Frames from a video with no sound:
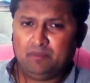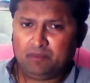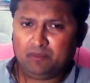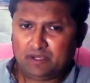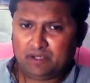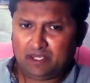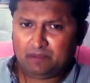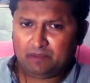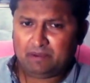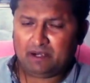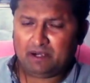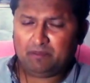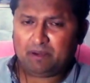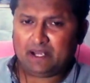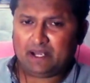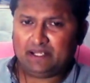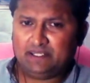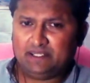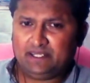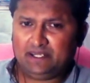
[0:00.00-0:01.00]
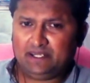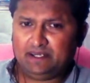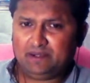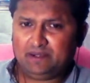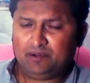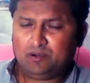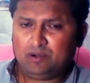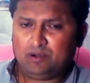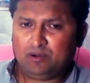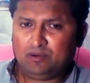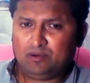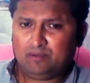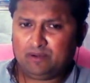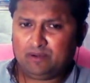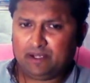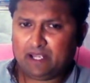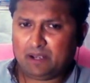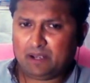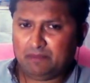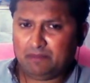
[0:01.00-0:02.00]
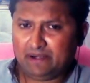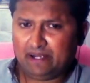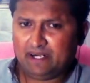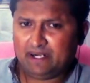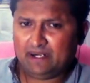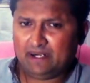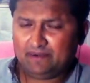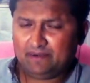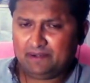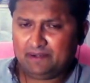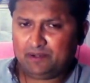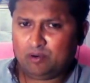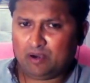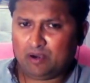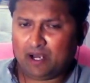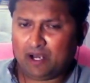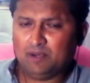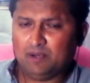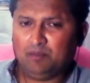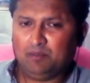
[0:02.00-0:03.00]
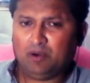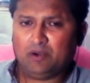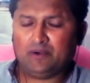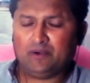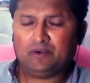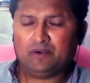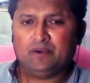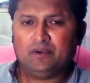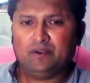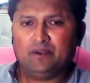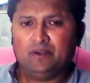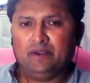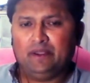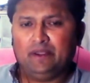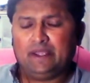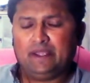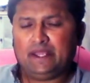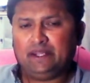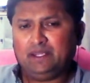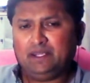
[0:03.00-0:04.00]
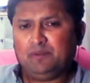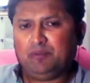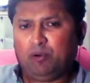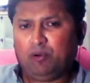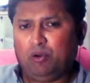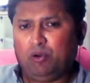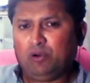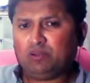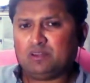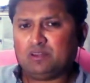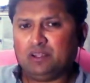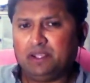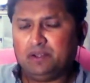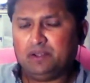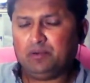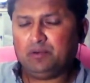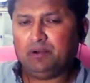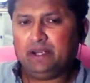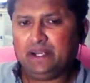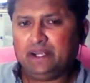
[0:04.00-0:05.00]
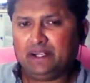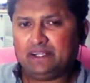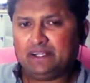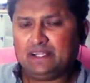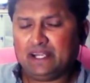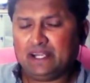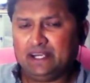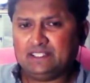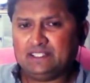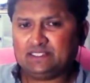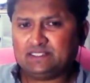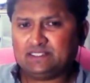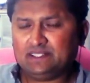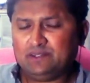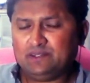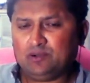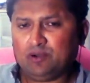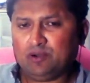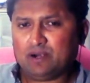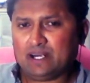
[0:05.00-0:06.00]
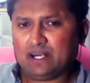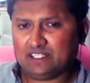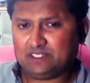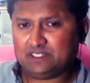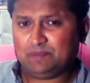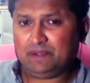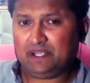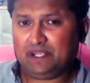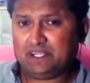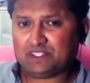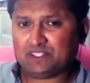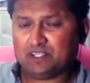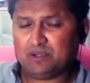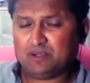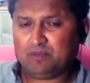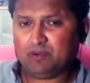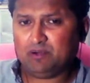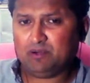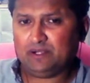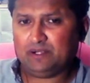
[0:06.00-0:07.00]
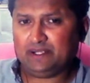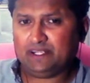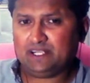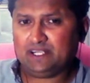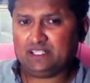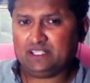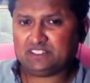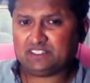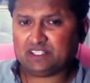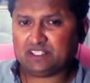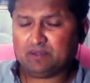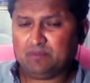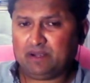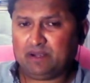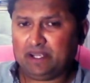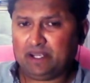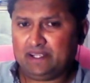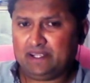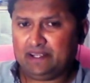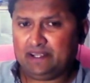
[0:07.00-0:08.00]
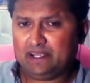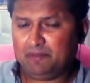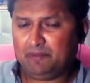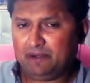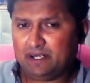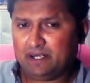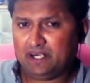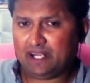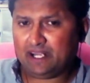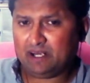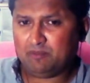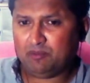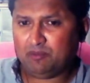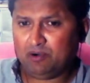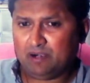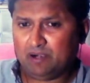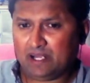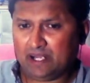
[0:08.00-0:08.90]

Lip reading: given by the, Gabriel, Almond. In the fourth unit, that is, classification of political system by Gabriel Almond,